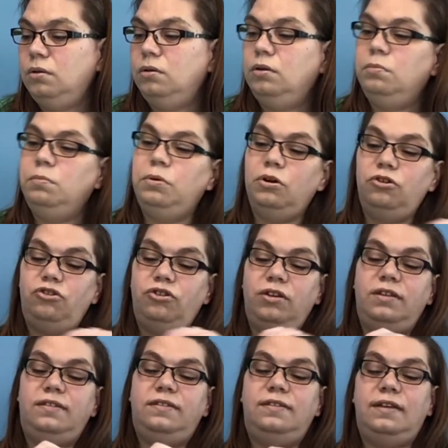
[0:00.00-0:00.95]

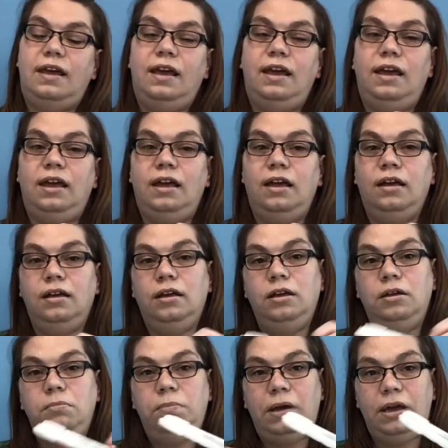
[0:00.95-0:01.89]
purchase a
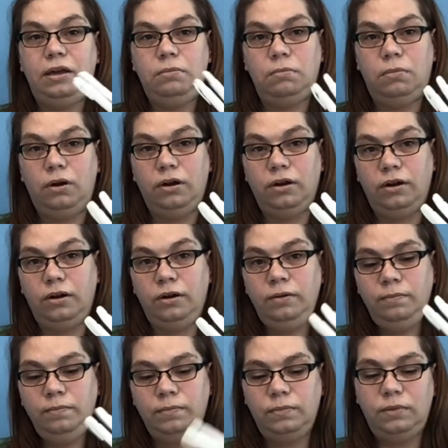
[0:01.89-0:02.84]
paint marker,
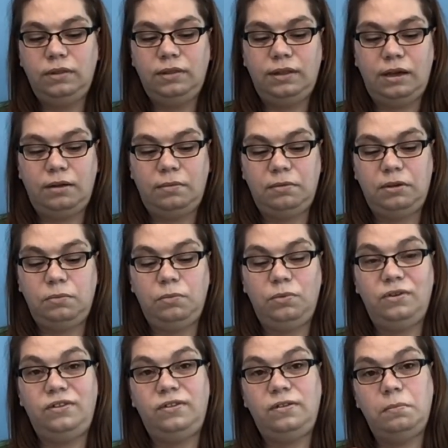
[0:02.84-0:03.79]
that
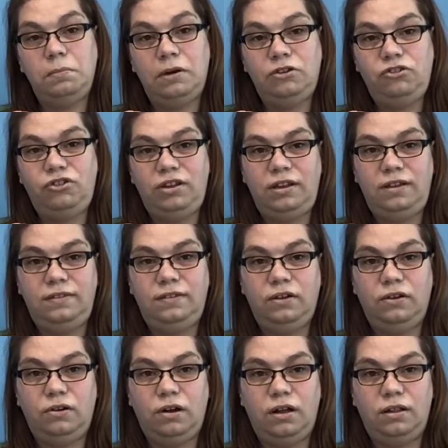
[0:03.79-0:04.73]
was much
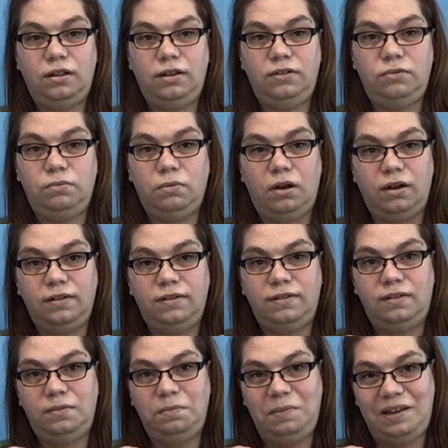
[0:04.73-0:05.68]
easier on these rocks
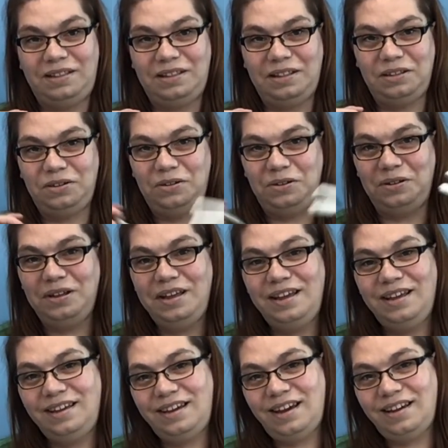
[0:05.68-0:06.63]
to make the little
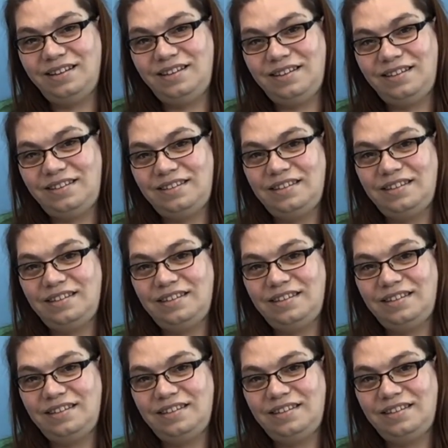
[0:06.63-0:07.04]
cactus